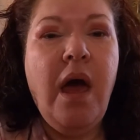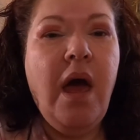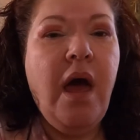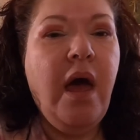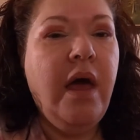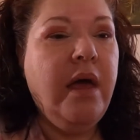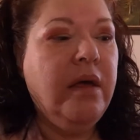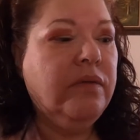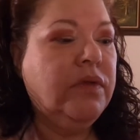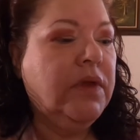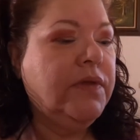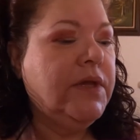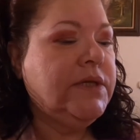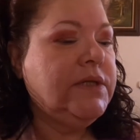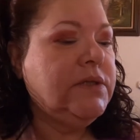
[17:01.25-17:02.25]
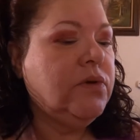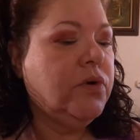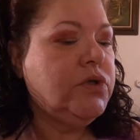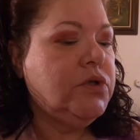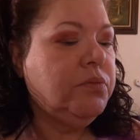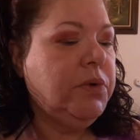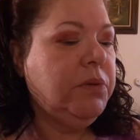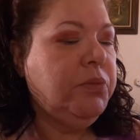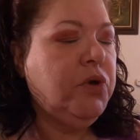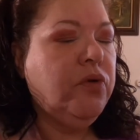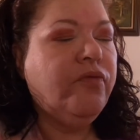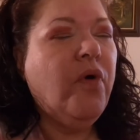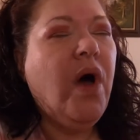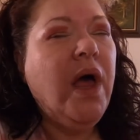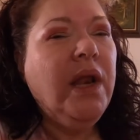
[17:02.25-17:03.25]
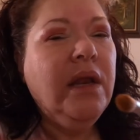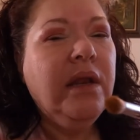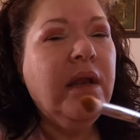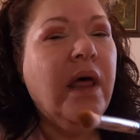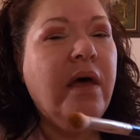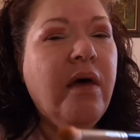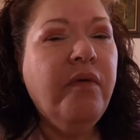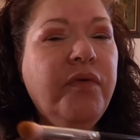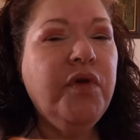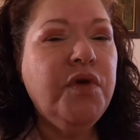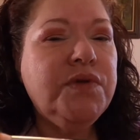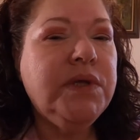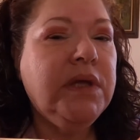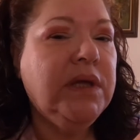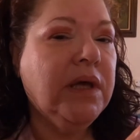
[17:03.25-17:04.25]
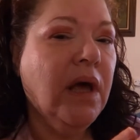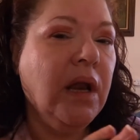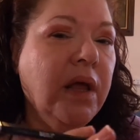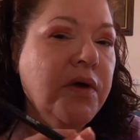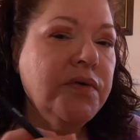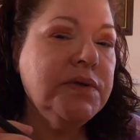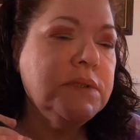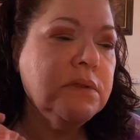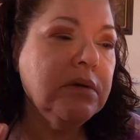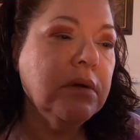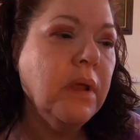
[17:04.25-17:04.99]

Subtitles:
I think this is going to be beautiful. I love using yellows,